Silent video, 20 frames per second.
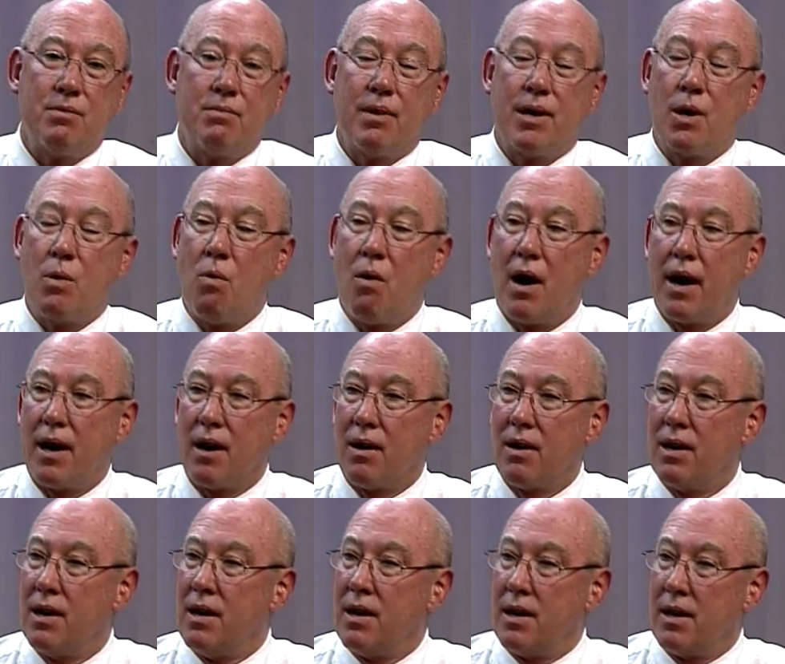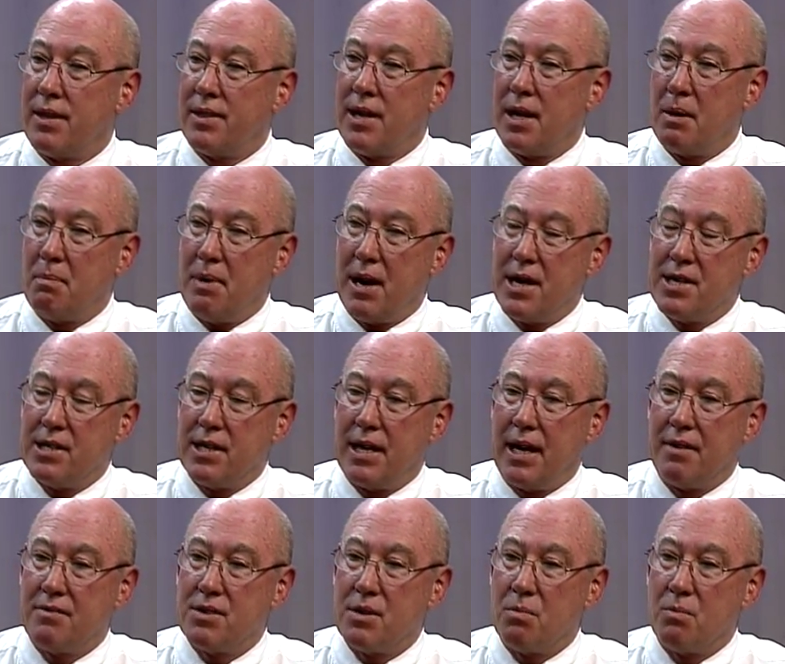require that a patient
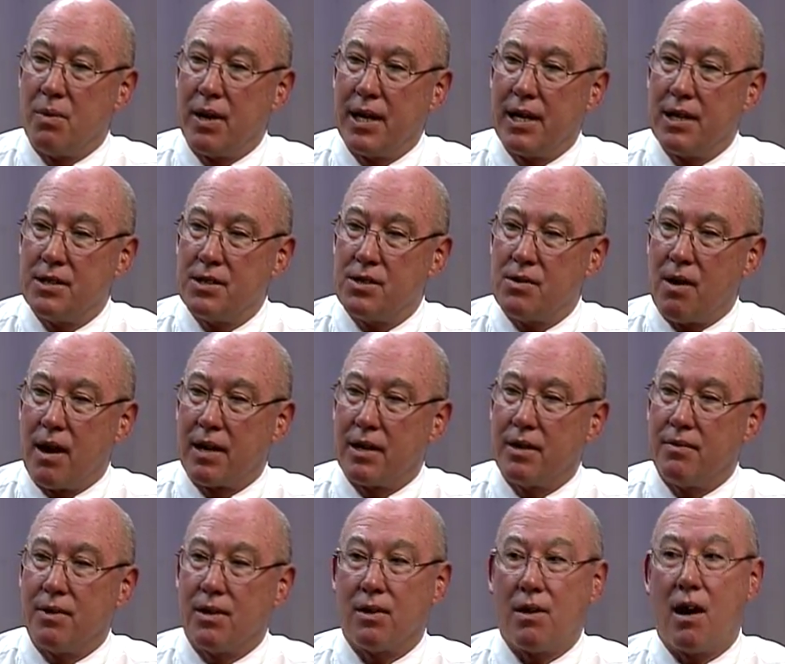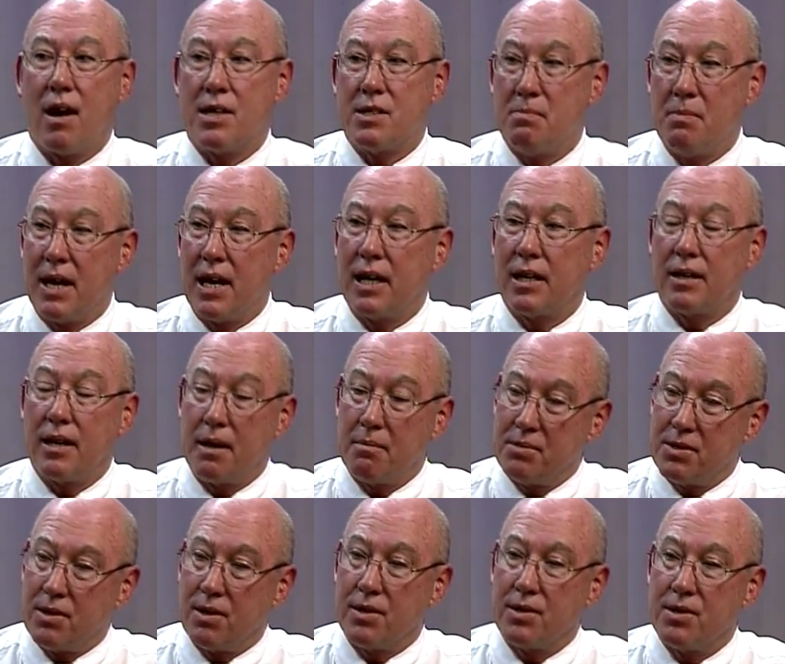have some reconstructive or cosmetic type
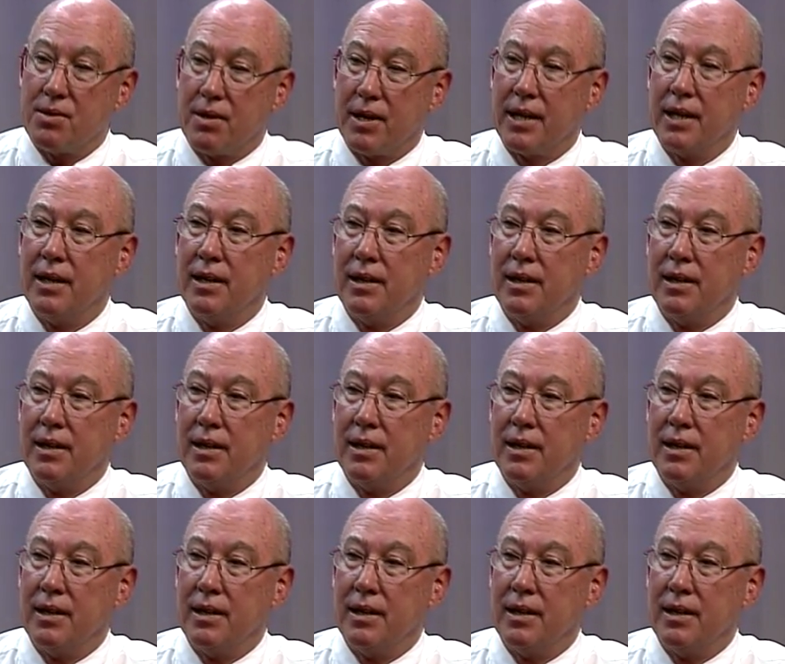surgery.